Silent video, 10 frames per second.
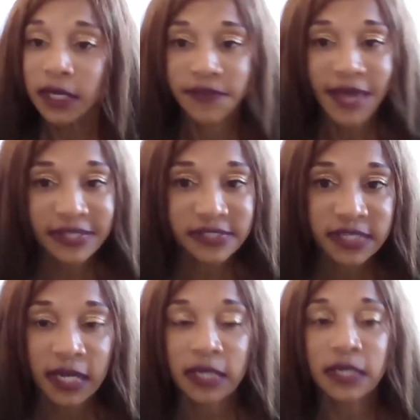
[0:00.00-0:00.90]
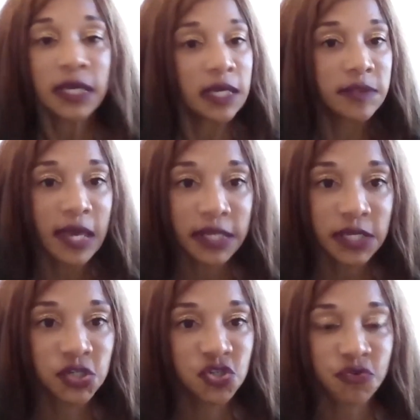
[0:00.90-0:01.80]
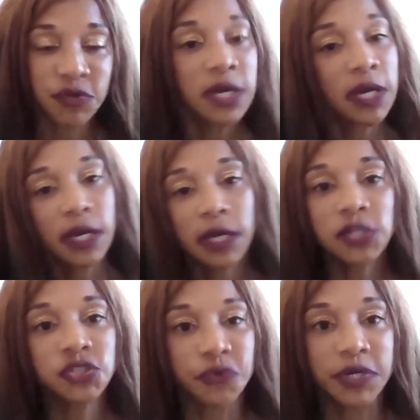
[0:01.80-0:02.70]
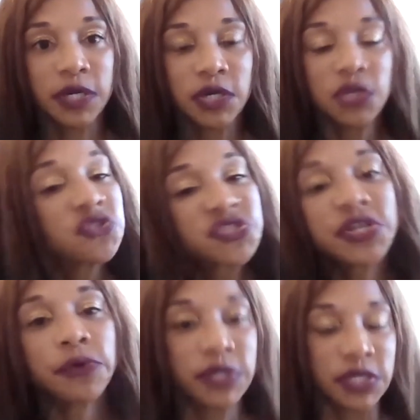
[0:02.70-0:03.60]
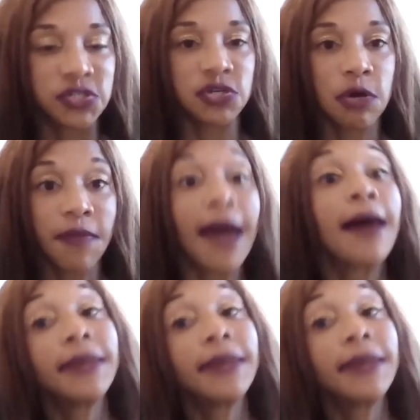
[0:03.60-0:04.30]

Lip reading: in that state, in that industry and country. You still need to know that.